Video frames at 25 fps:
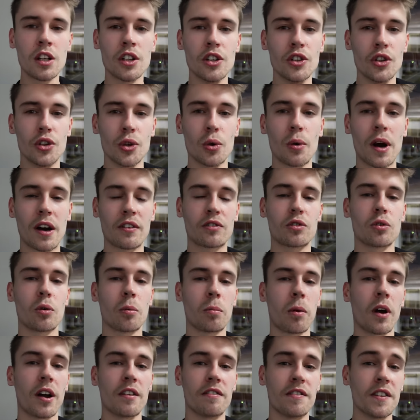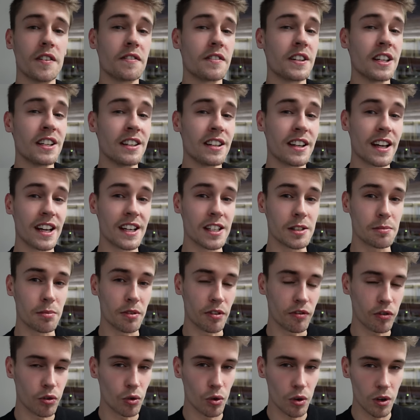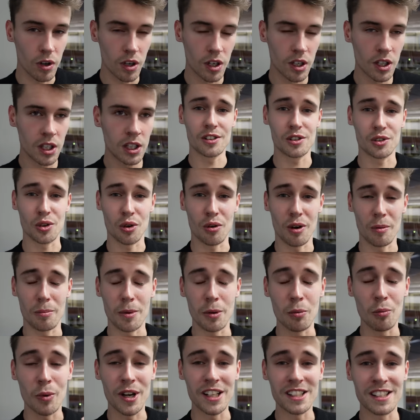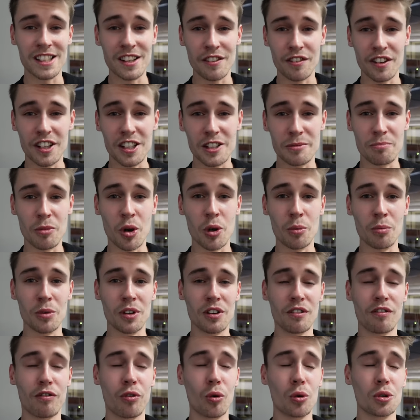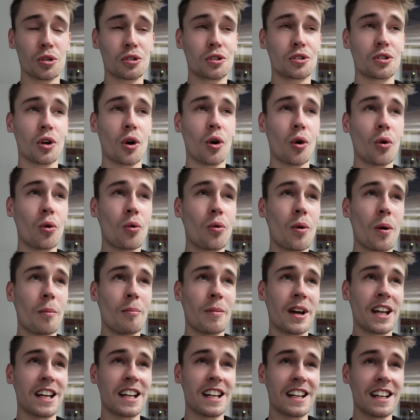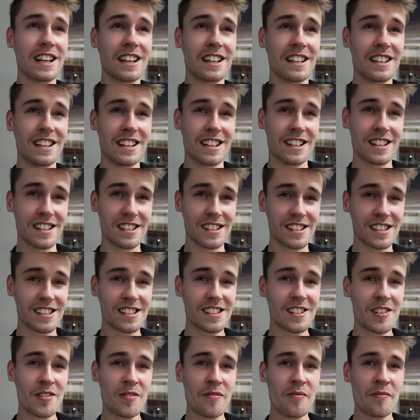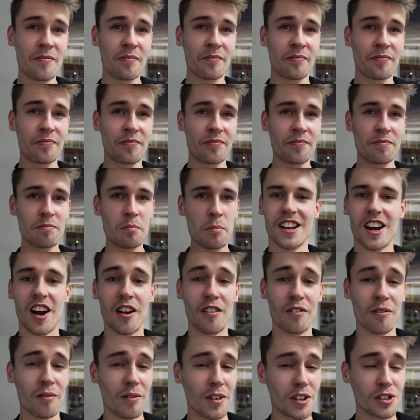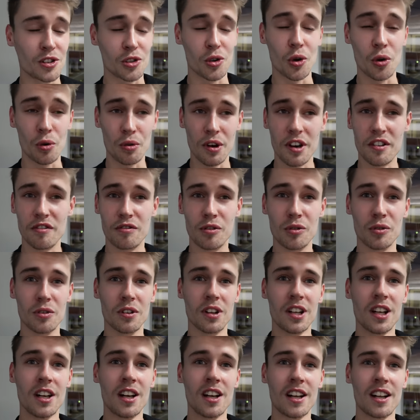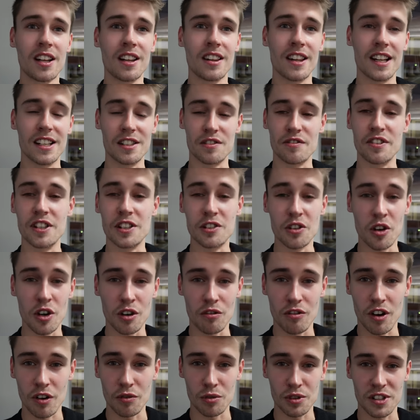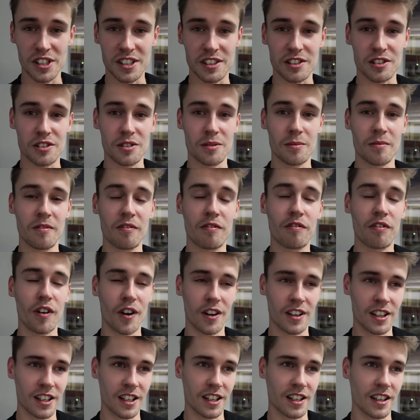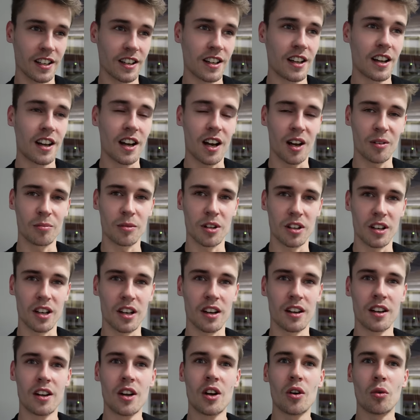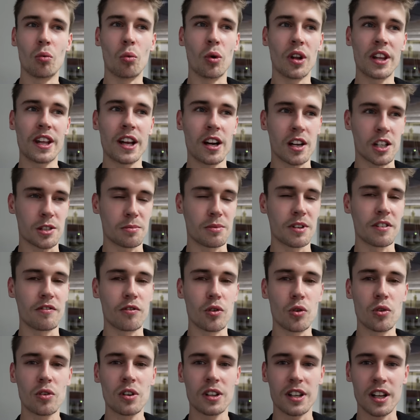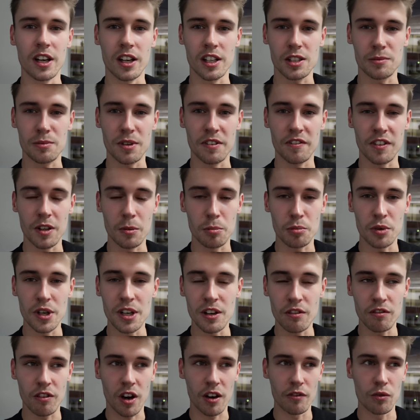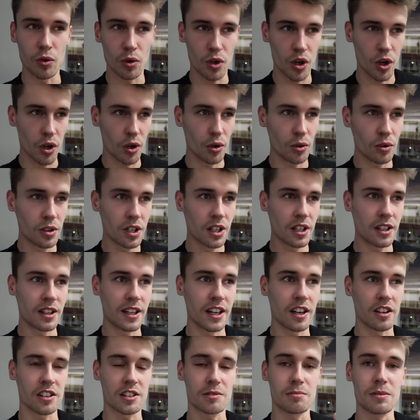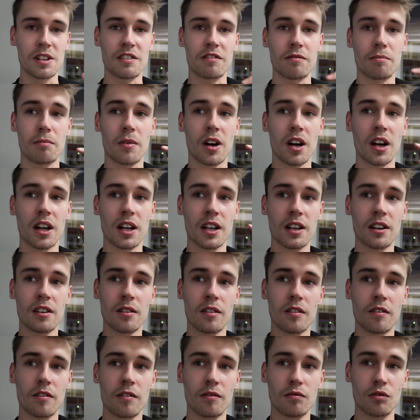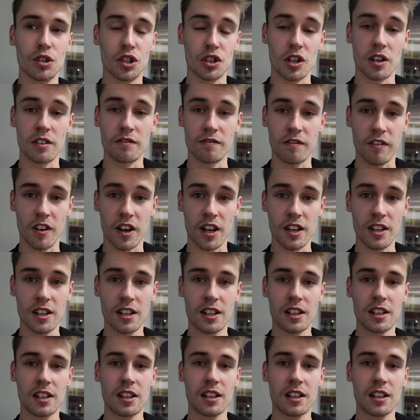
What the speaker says: you do have to apply 15 days before. So I've been waiting for this moment for so many years. I'm so grateful. There's visa on arrival system, finally, alhamdulillah. What they asked me for, they asked me for the pre-arrival code, they asked me for my return flight,